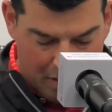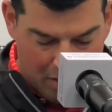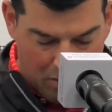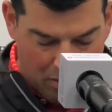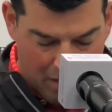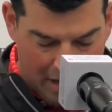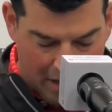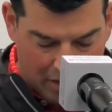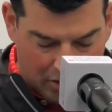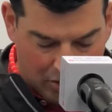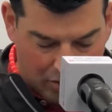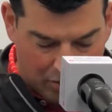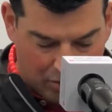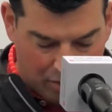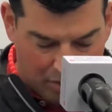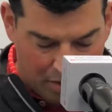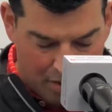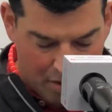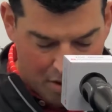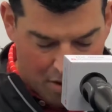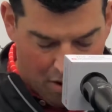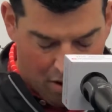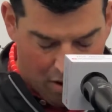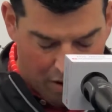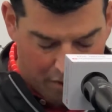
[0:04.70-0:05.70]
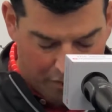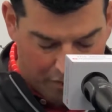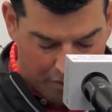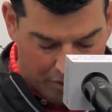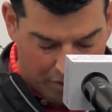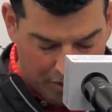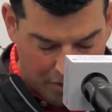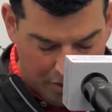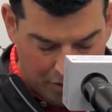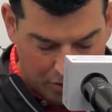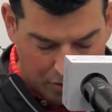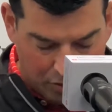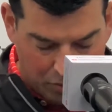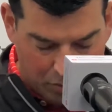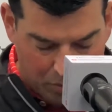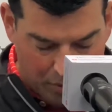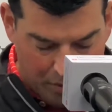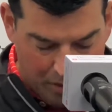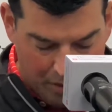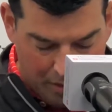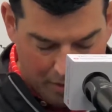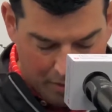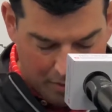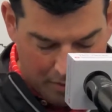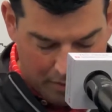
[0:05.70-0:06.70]
Annual Extra Yard for Teachers
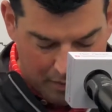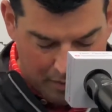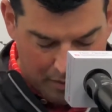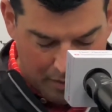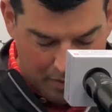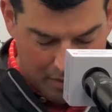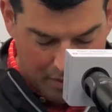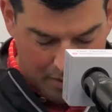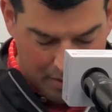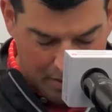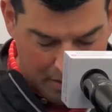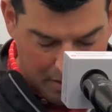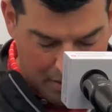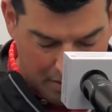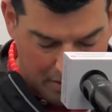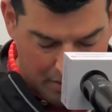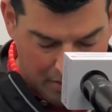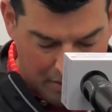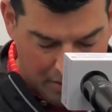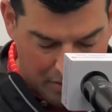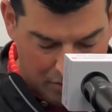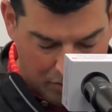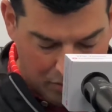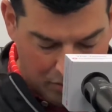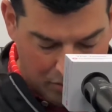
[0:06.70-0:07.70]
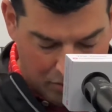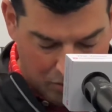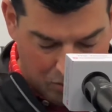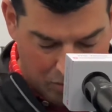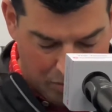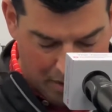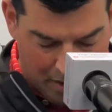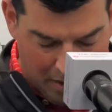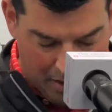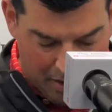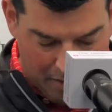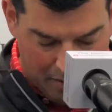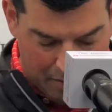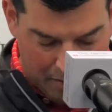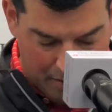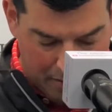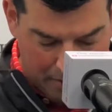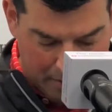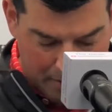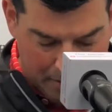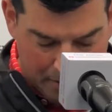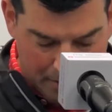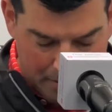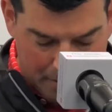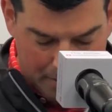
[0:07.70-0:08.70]
Week, and then continues this weekend
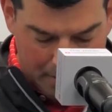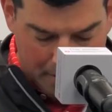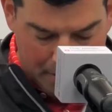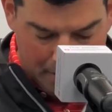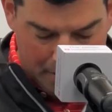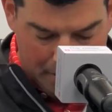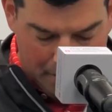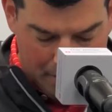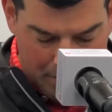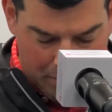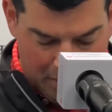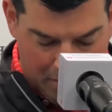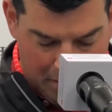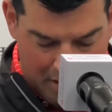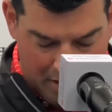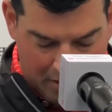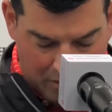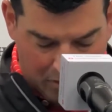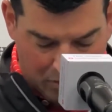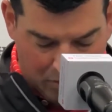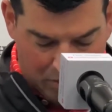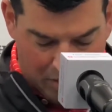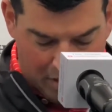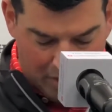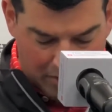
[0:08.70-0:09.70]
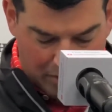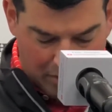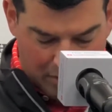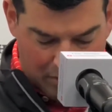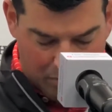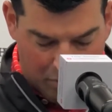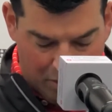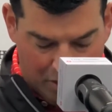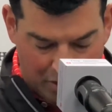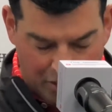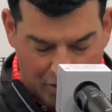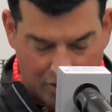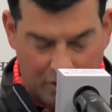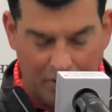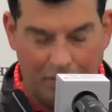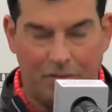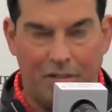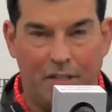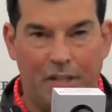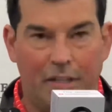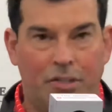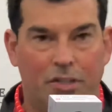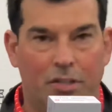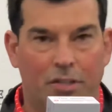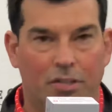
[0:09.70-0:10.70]
with a nationwide celebration of
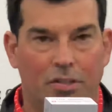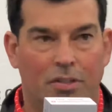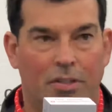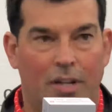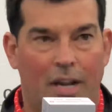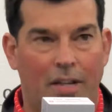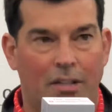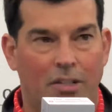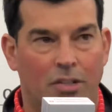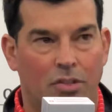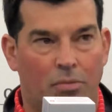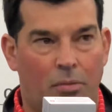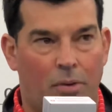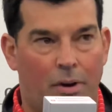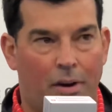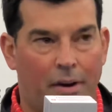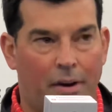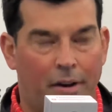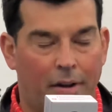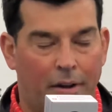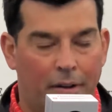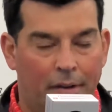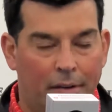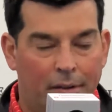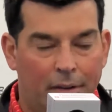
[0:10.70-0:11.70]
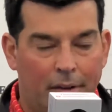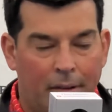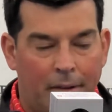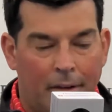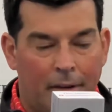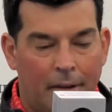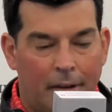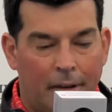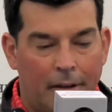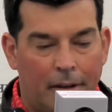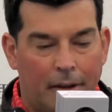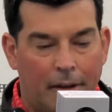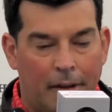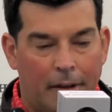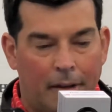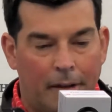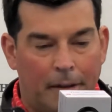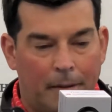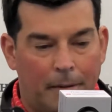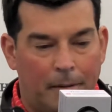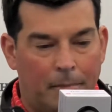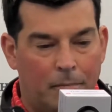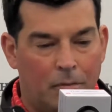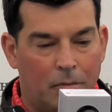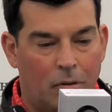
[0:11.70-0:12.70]
teachers. And I just wanted to
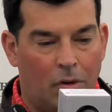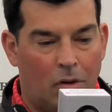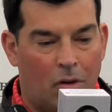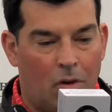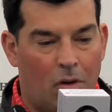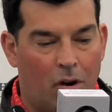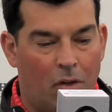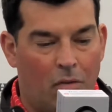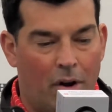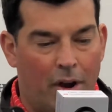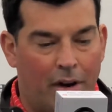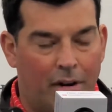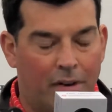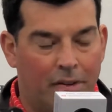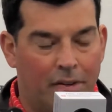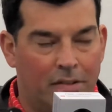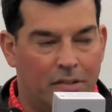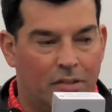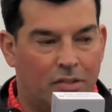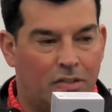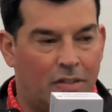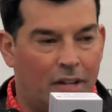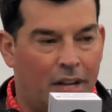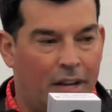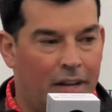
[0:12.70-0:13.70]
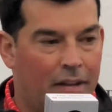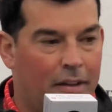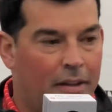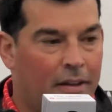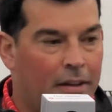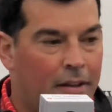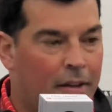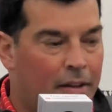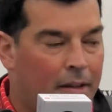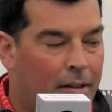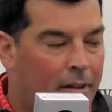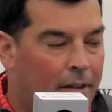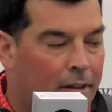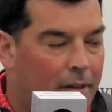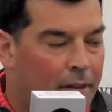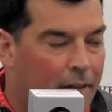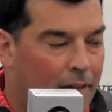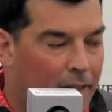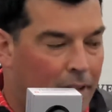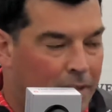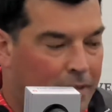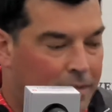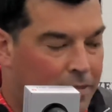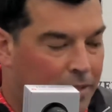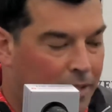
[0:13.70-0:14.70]
go on record and say
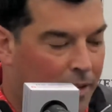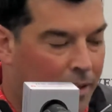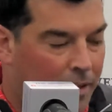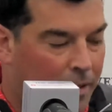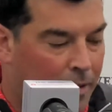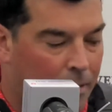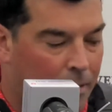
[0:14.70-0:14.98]
that